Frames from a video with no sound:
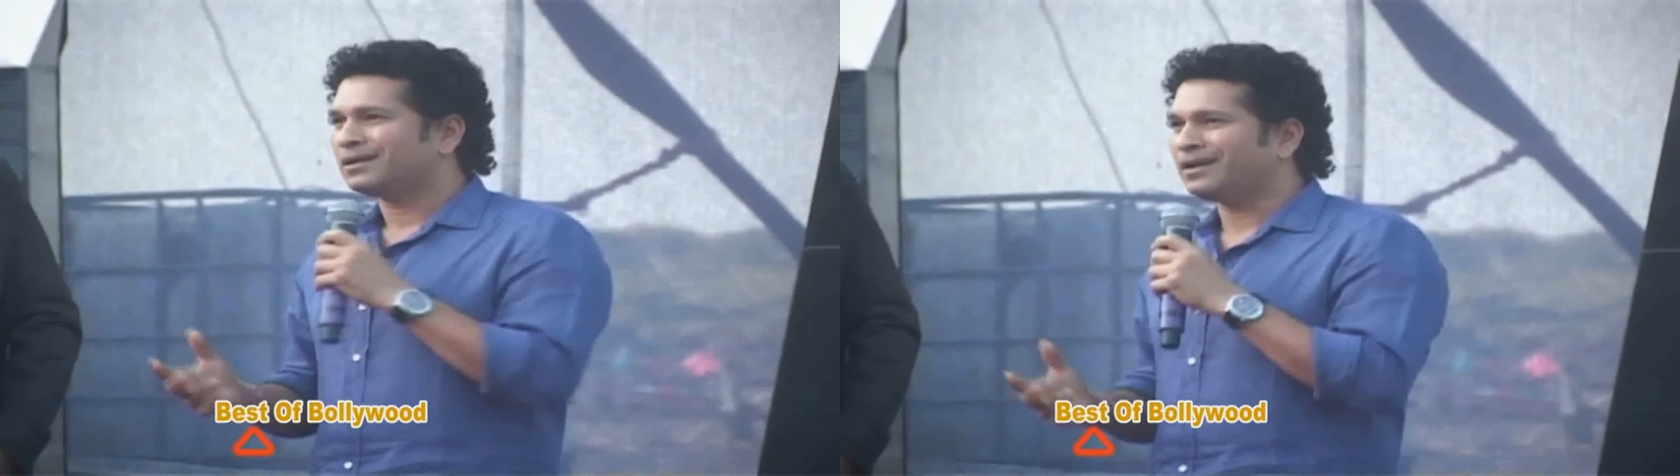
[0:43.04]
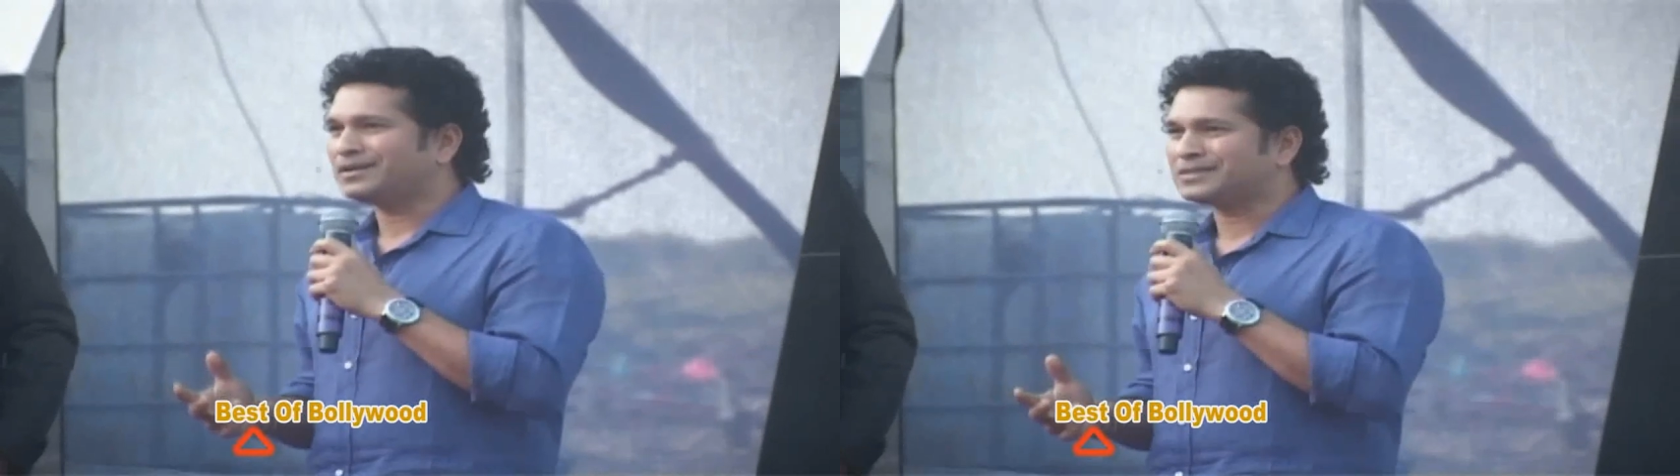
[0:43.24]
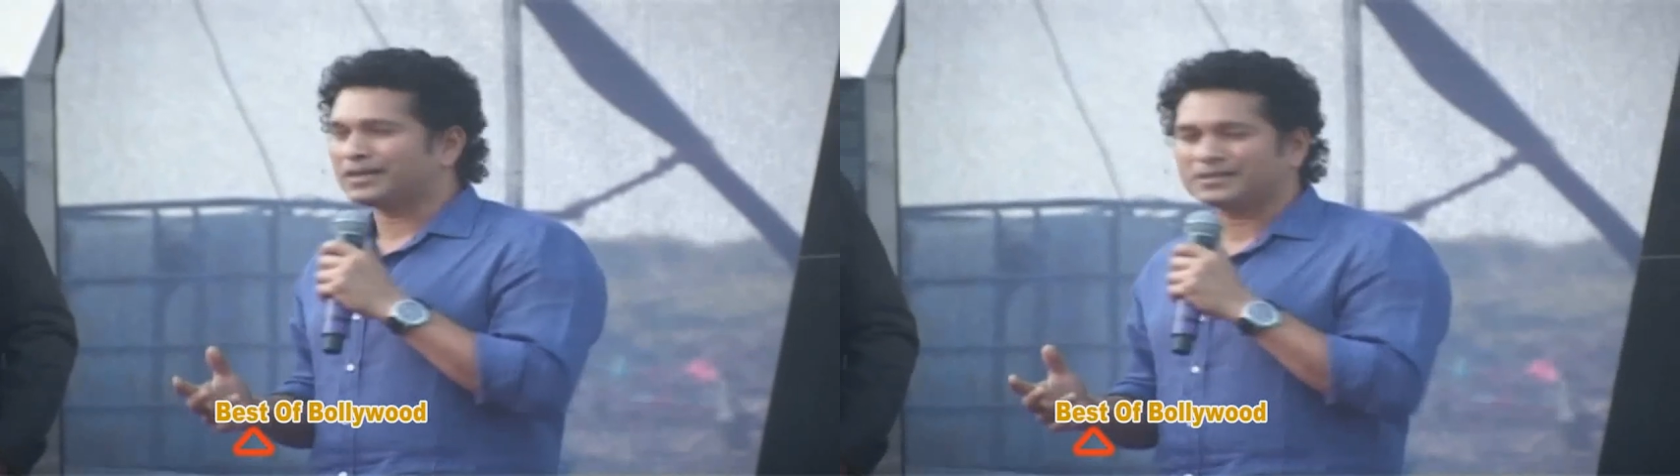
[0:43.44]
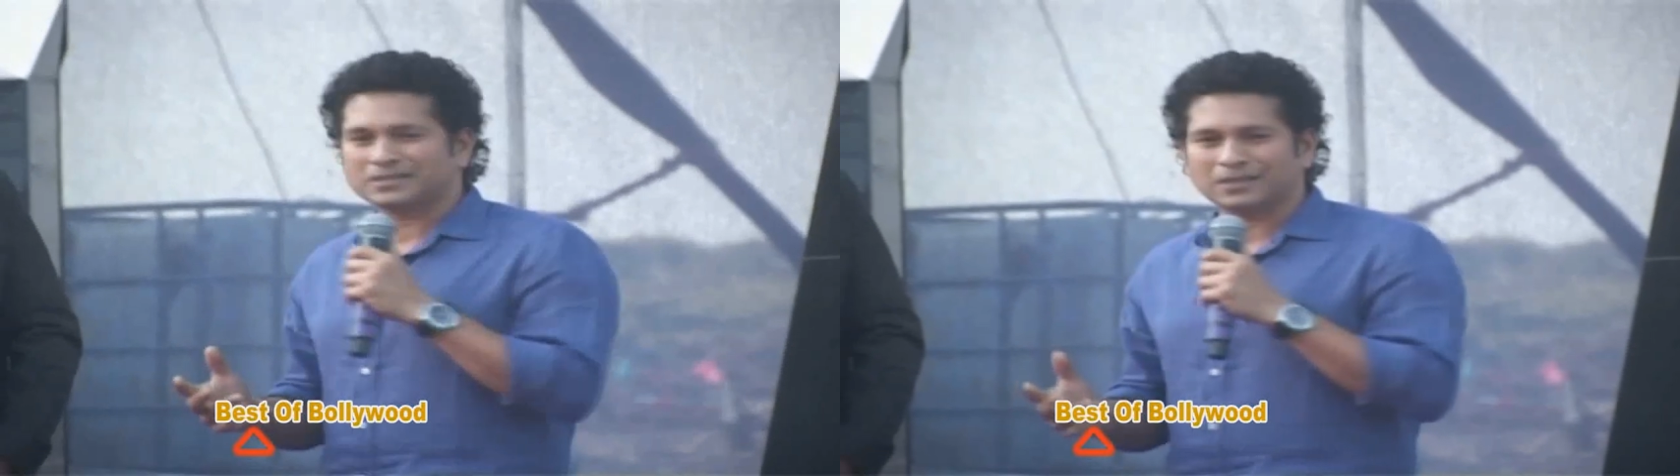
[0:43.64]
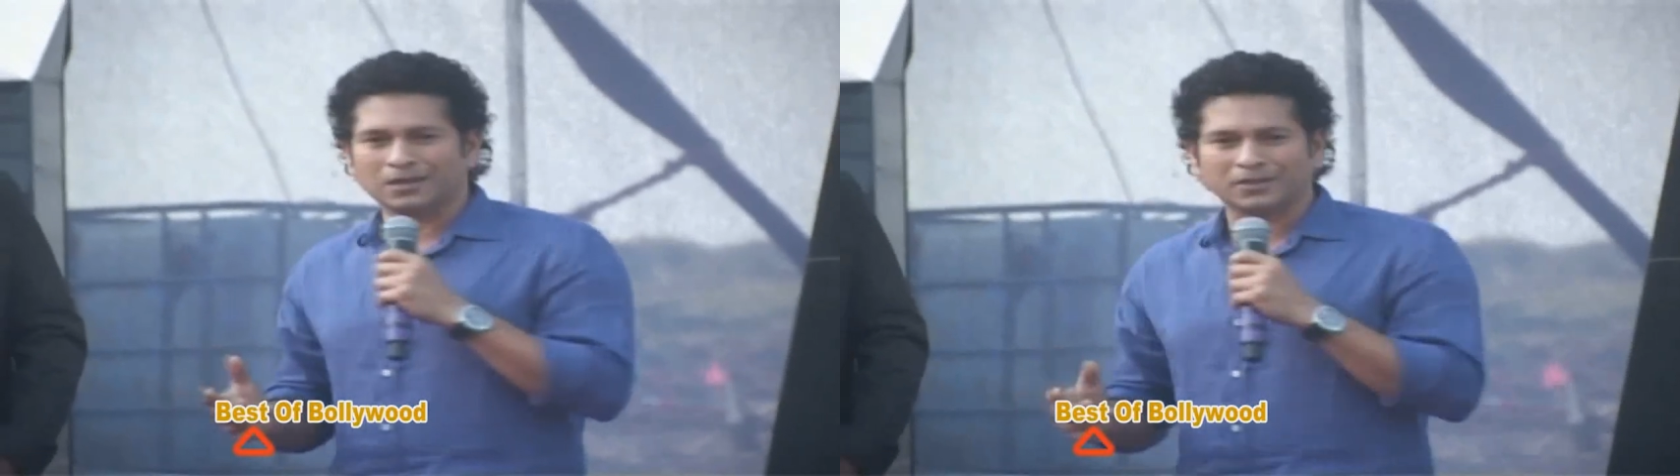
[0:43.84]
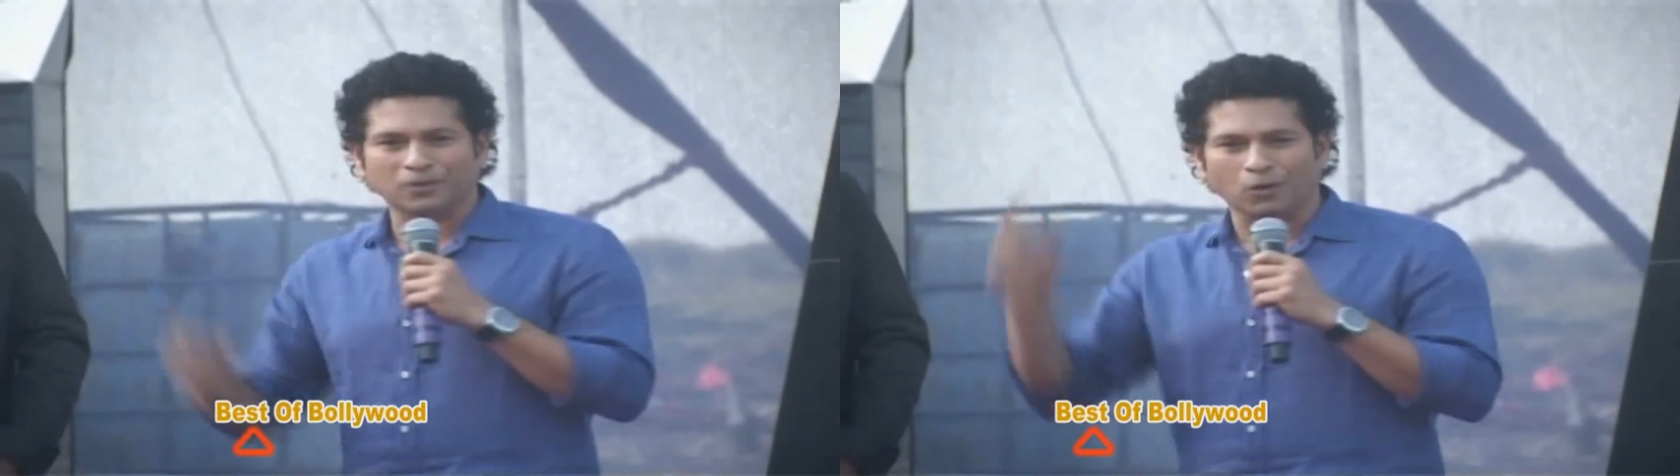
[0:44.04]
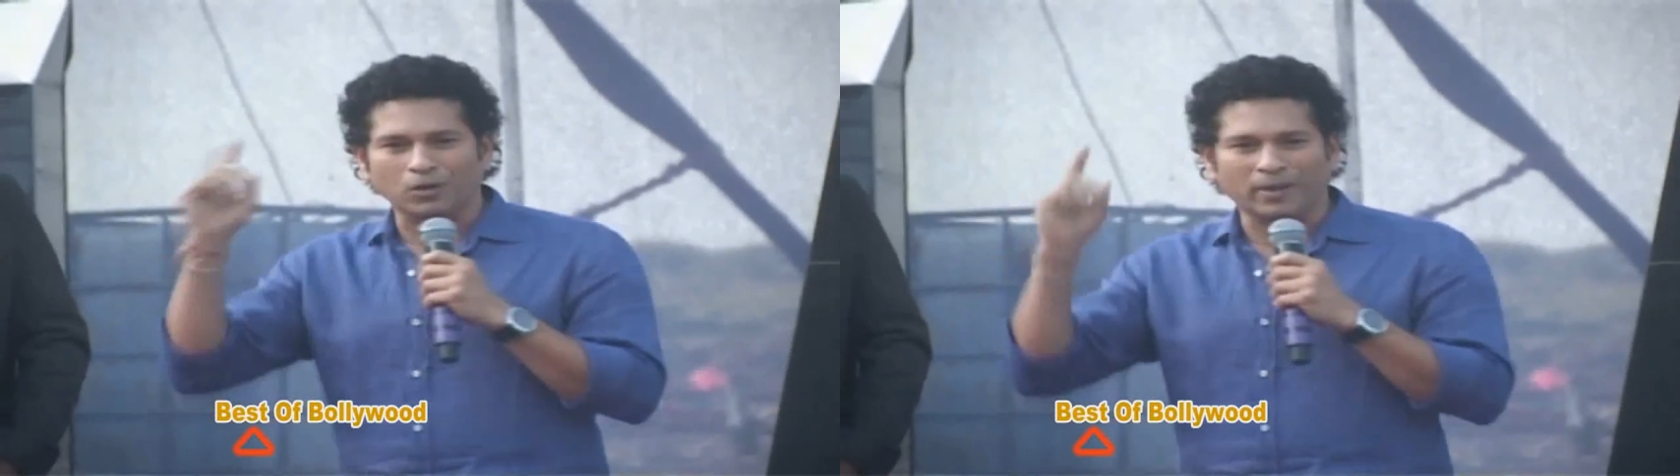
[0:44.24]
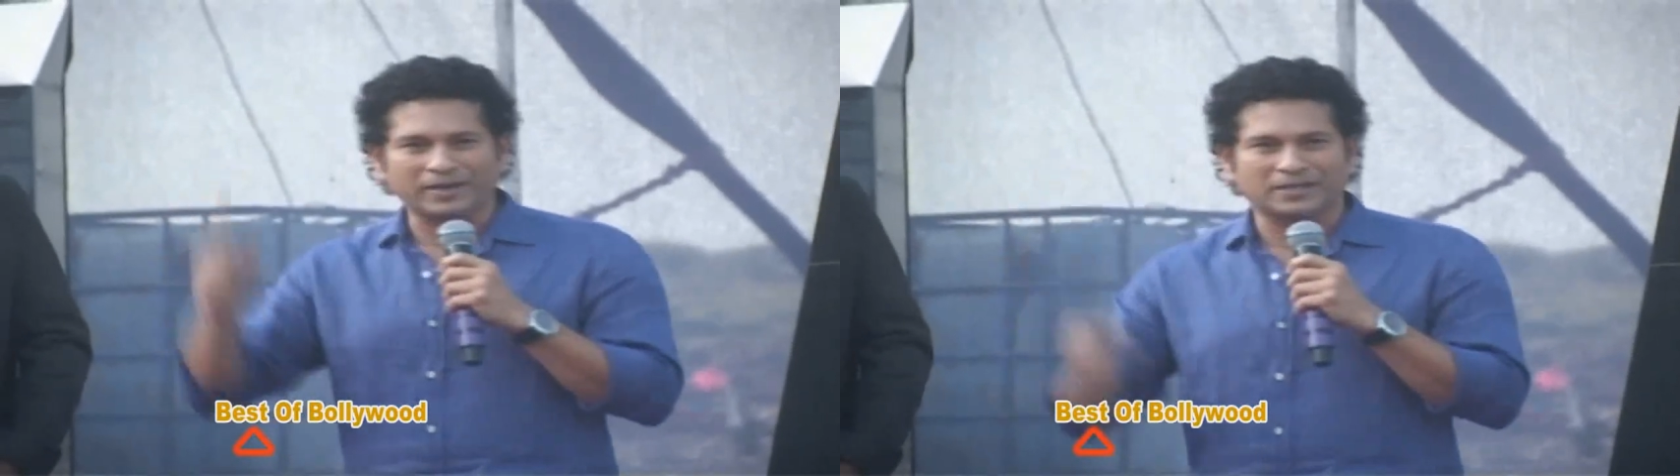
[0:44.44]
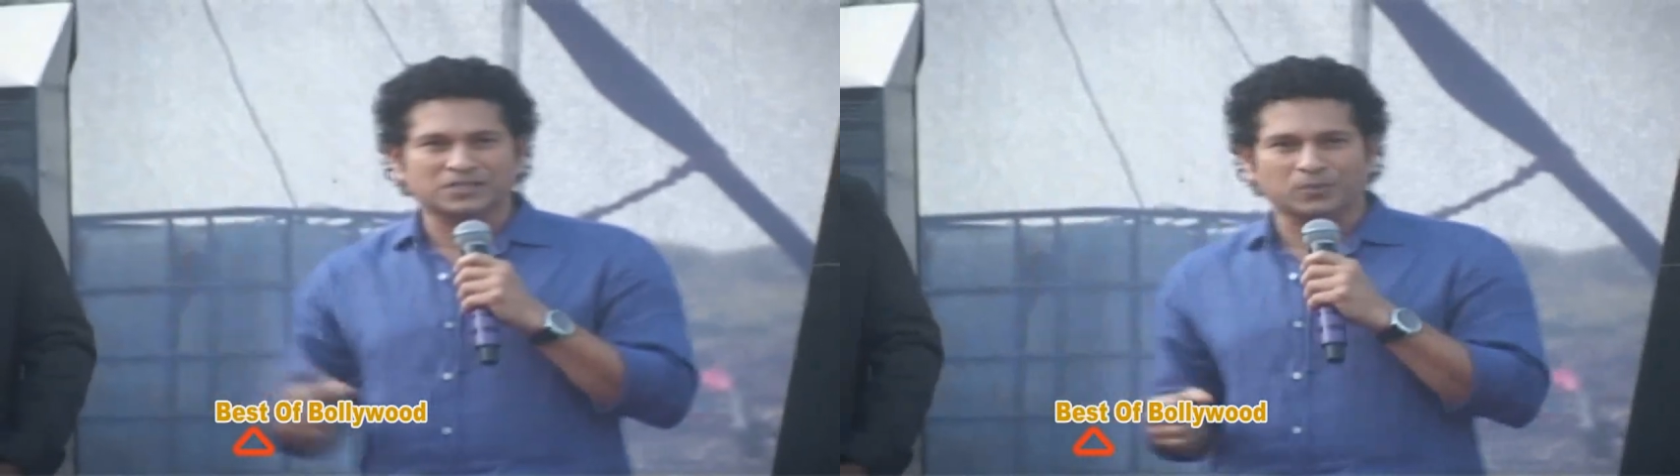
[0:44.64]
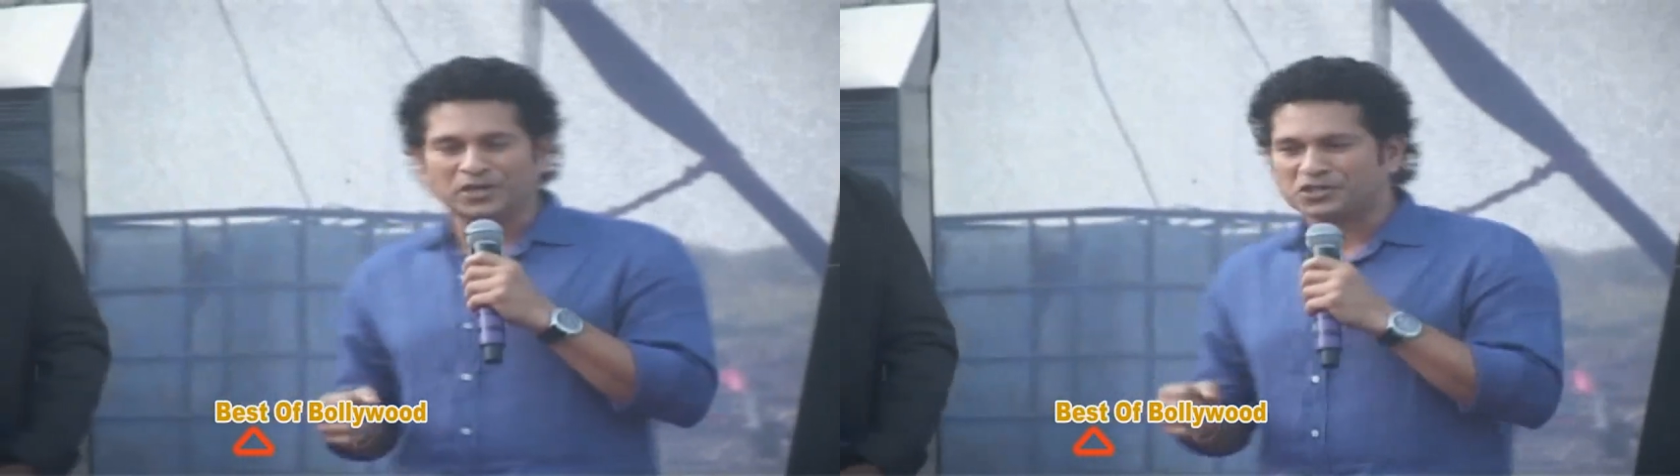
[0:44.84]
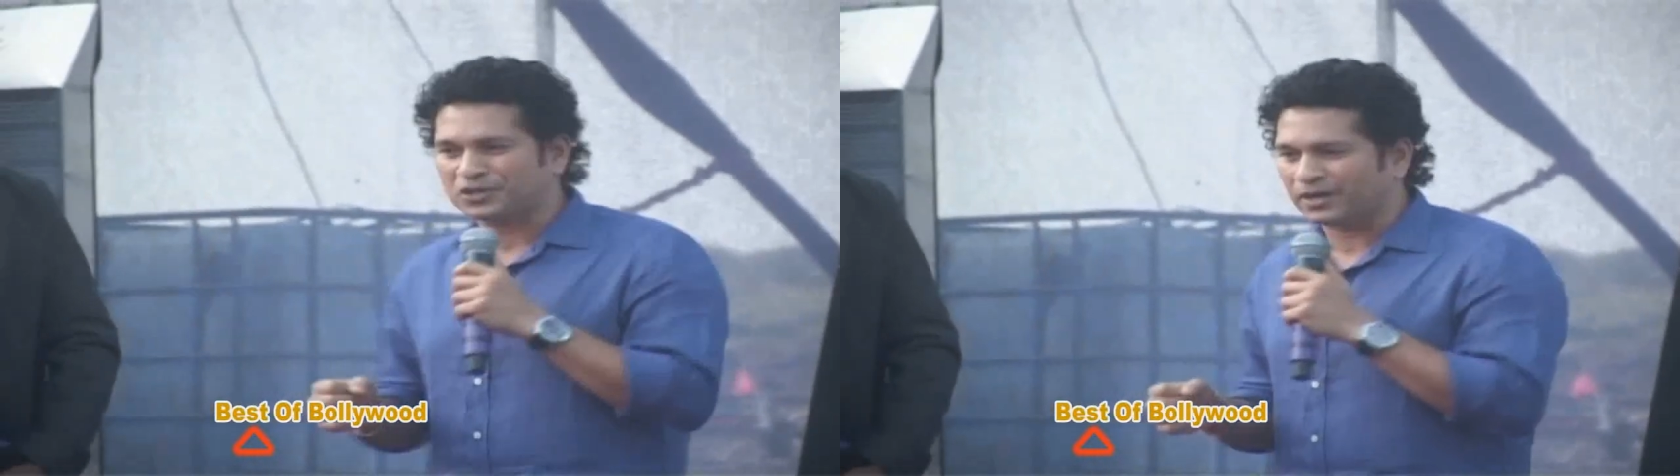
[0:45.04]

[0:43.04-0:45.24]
It's the Almighty's wish,